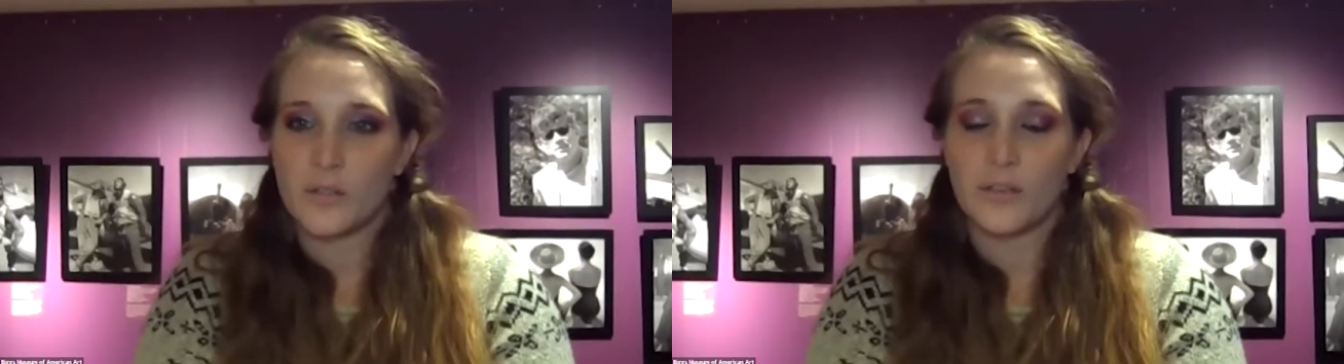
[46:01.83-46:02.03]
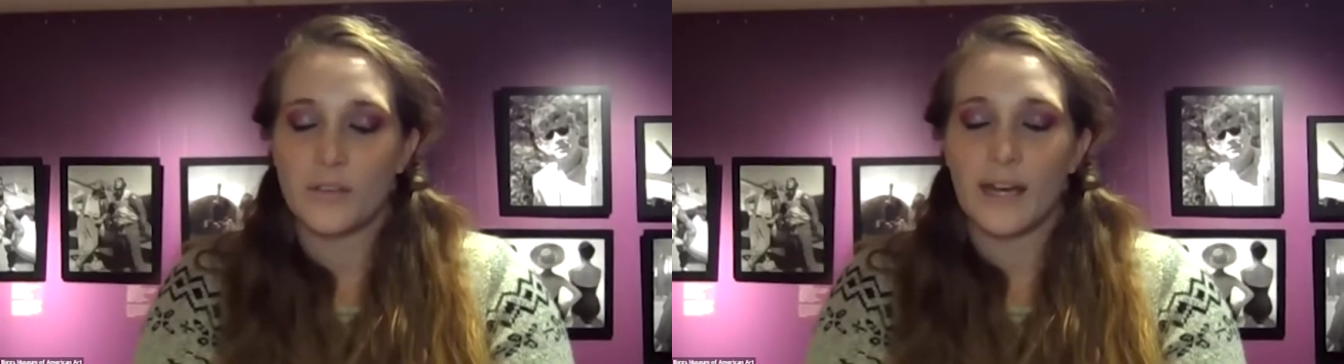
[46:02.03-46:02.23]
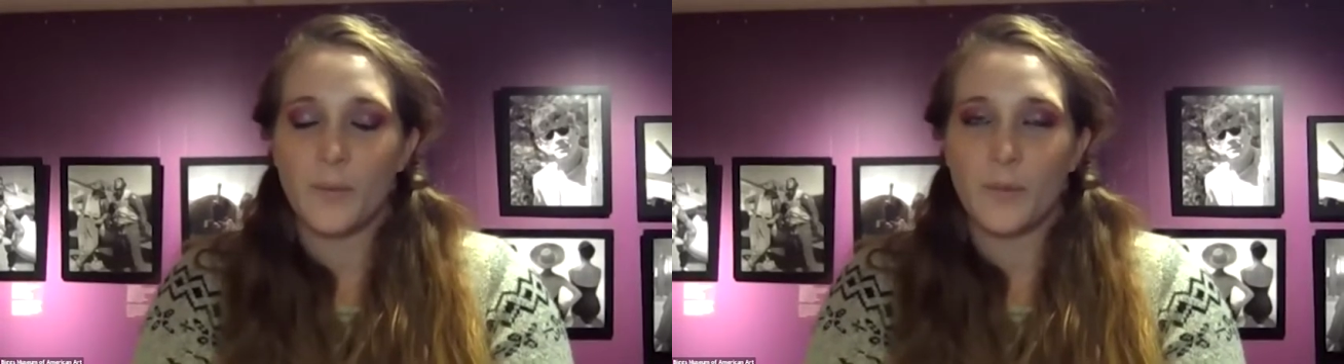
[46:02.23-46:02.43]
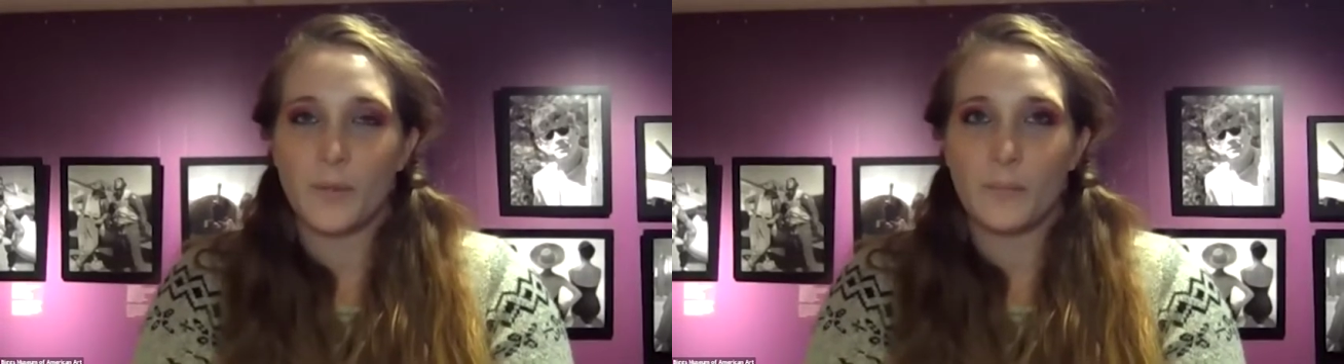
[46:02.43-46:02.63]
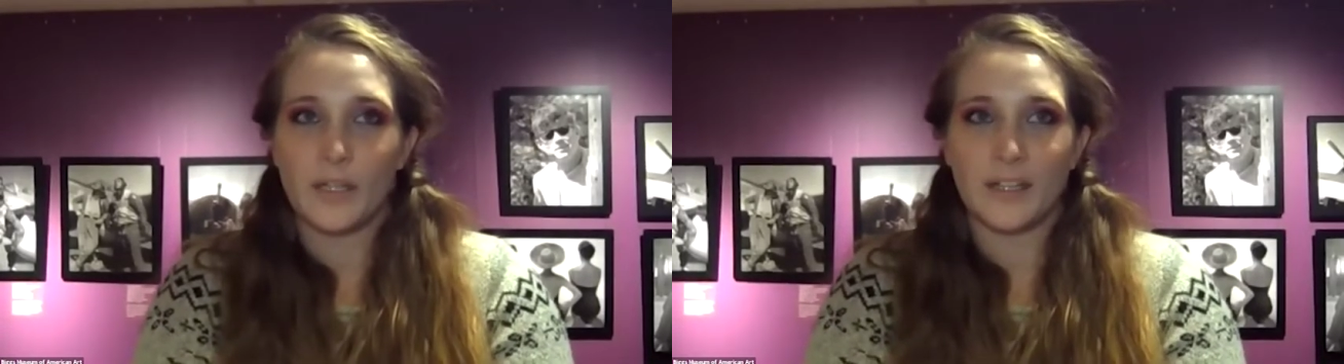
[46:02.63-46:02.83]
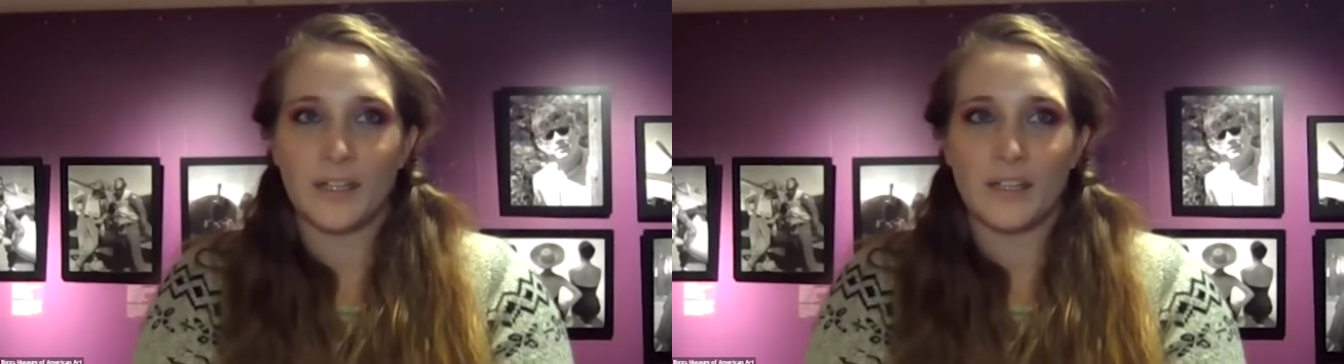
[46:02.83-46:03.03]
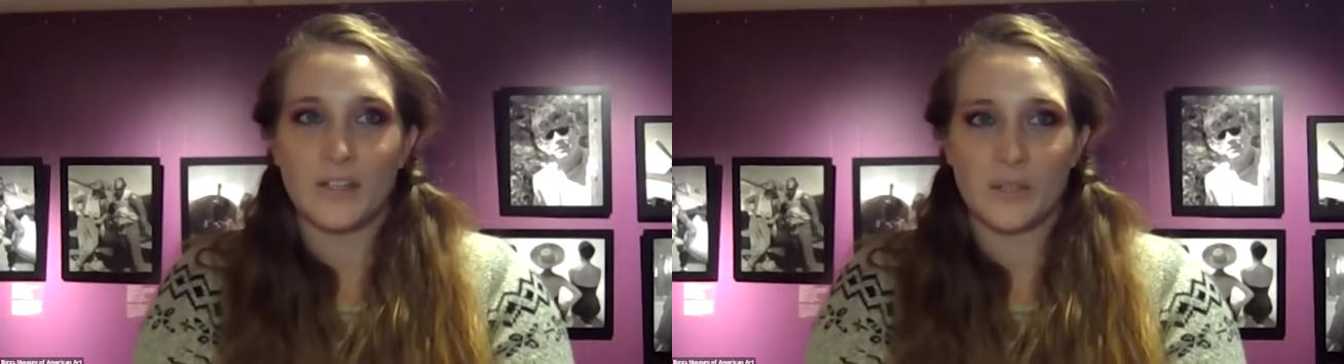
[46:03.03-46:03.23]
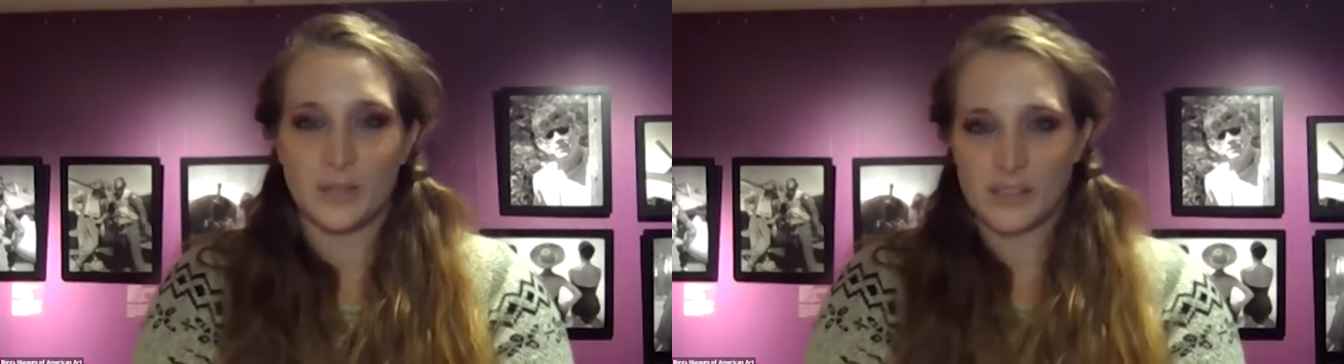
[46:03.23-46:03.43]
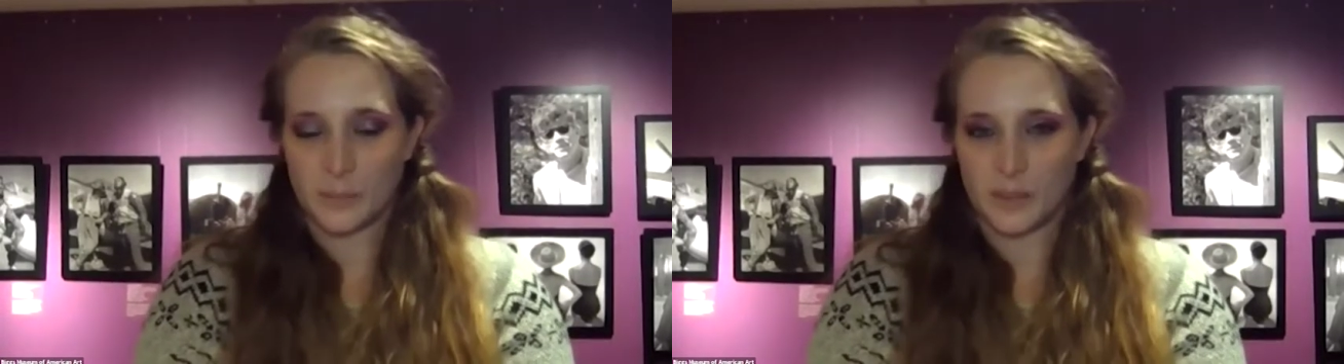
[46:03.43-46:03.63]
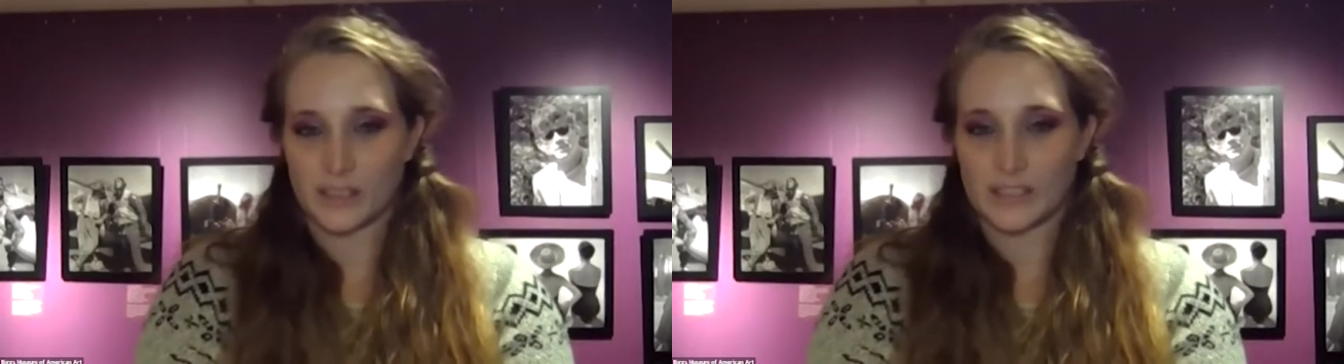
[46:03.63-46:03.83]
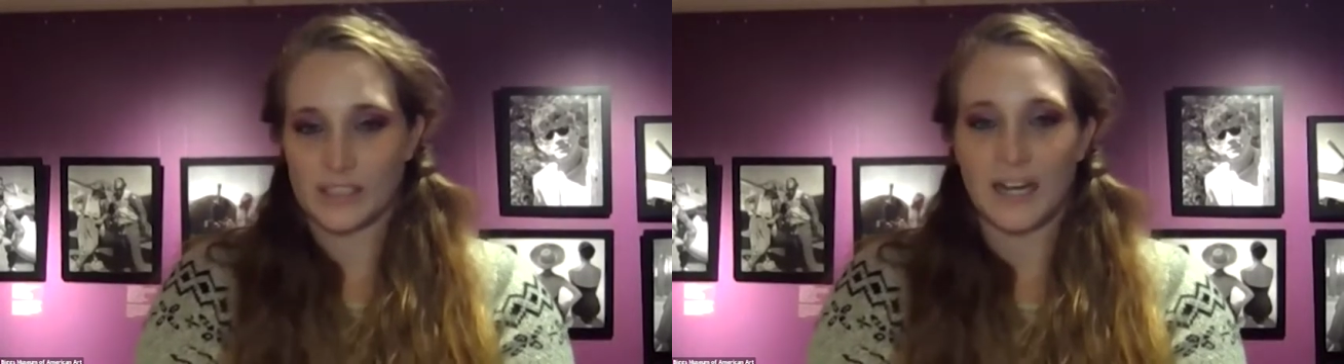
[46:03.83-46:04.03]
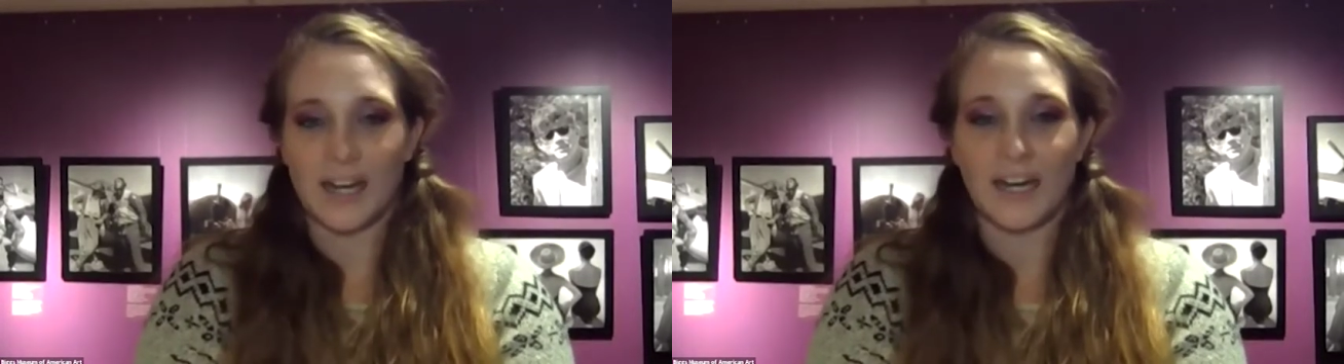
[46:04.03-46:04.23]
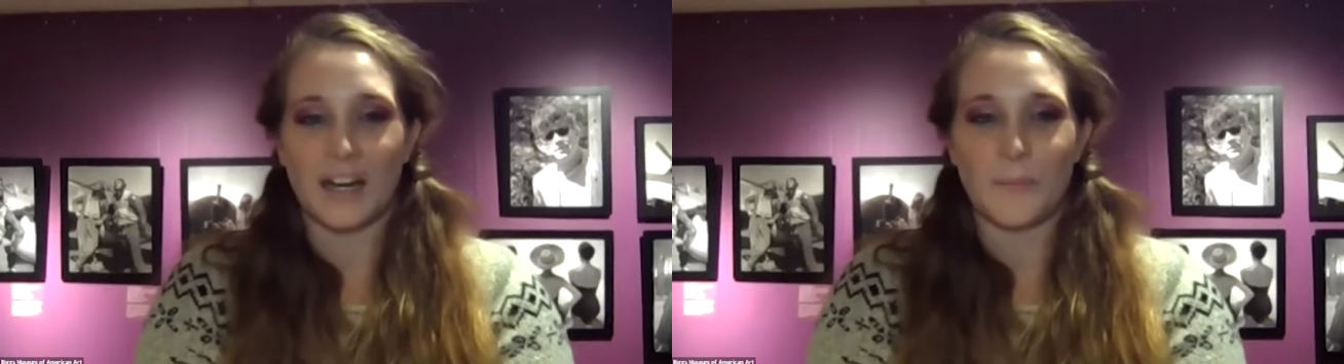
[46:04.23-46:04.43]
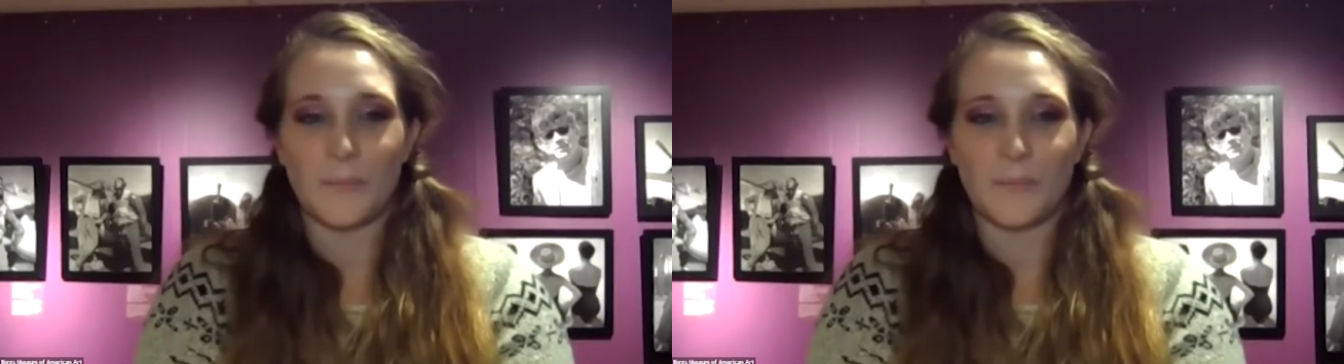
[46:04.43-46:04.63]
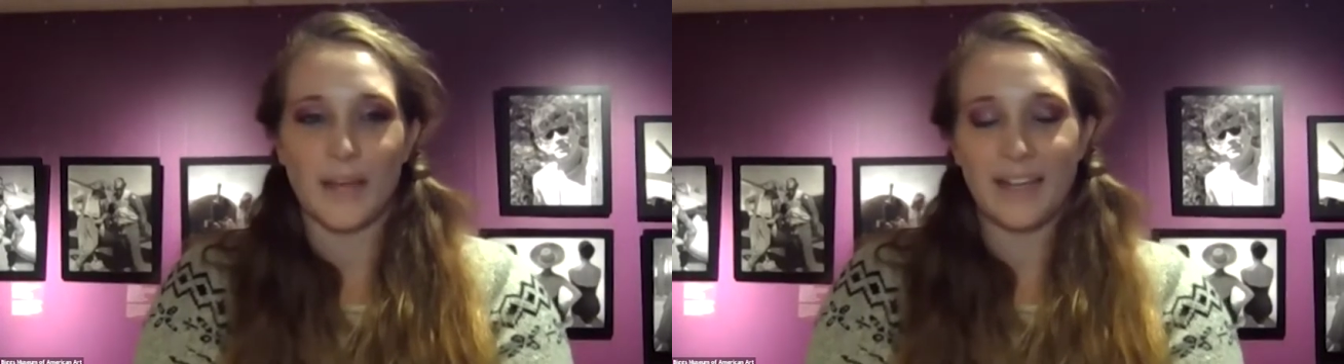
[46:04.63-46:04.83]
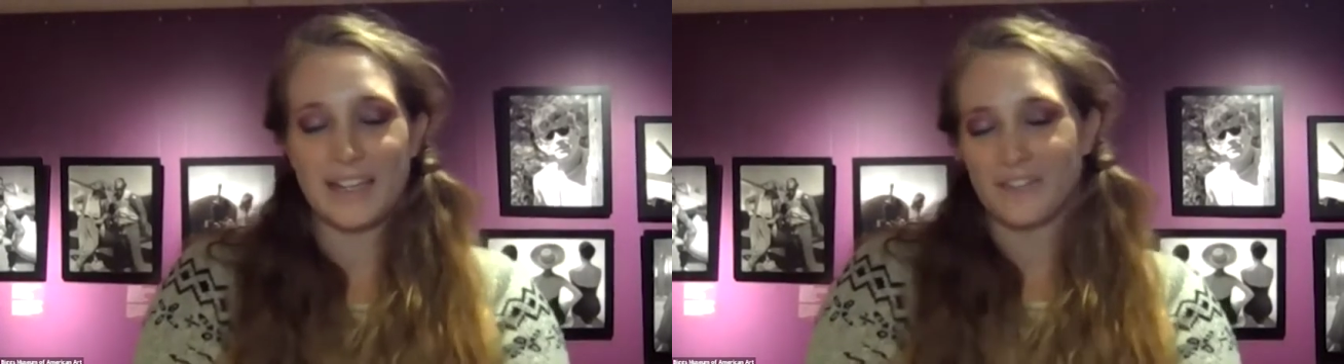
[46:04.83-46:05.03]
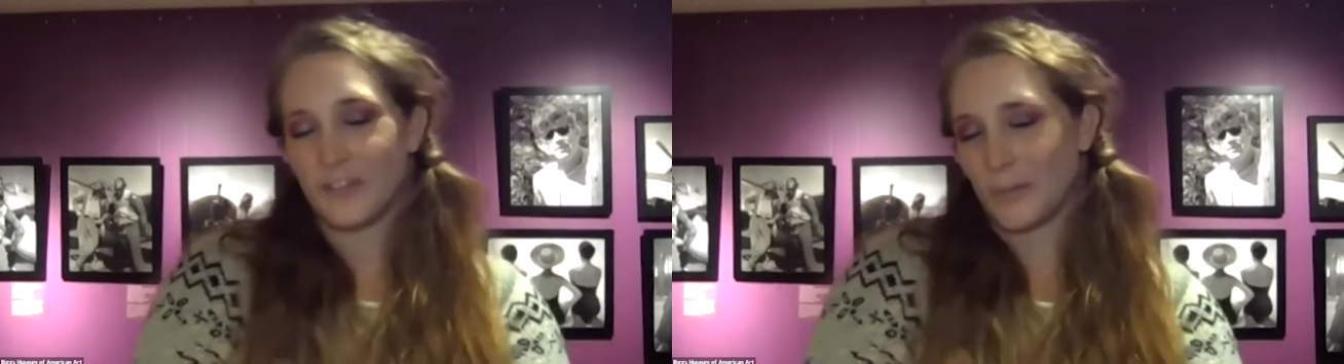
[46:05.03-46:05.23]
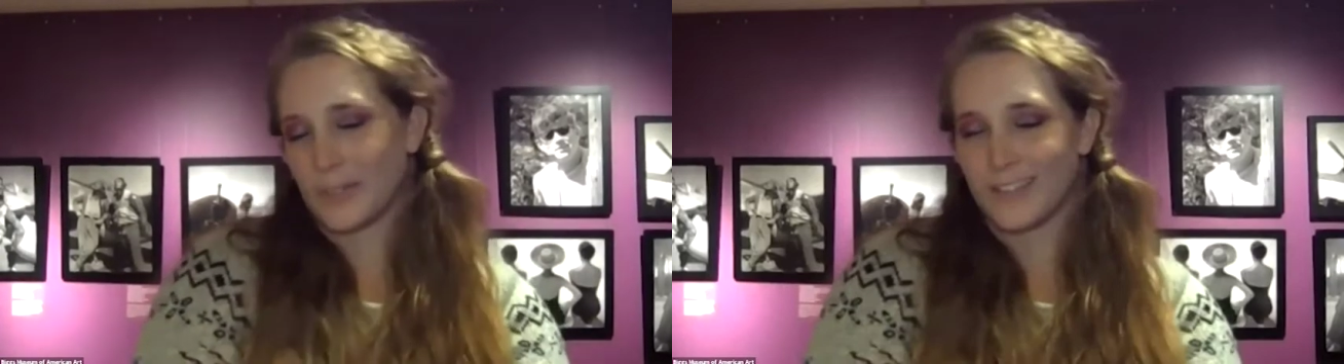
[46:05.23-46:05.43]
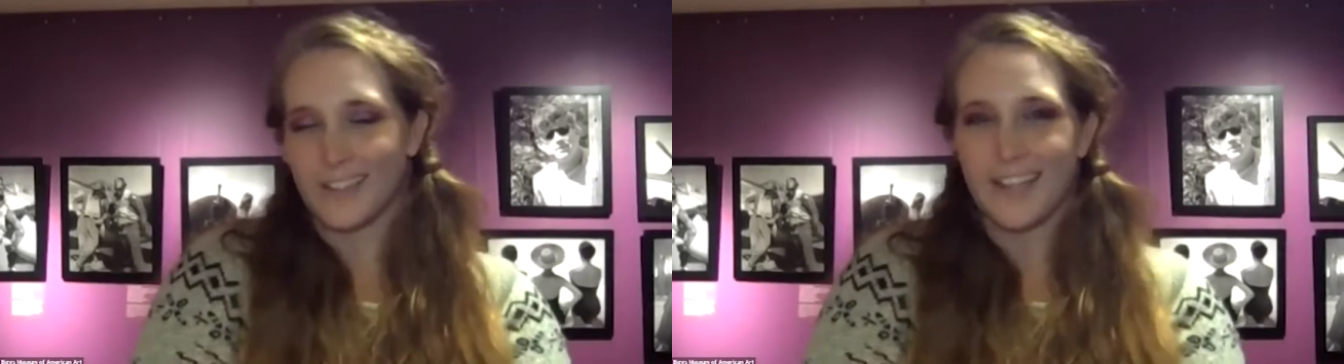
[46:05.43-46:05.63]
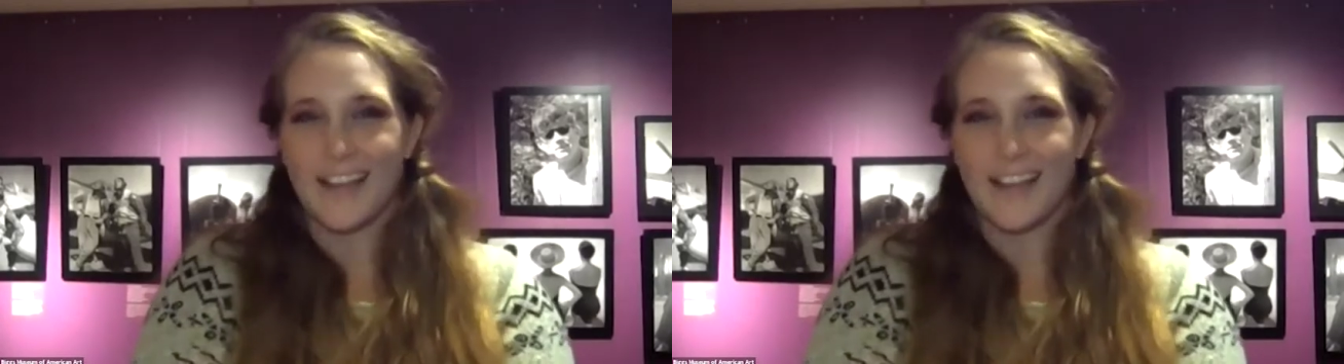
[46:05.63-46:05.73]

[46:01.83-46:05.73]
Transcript: That would be to this person and everyone.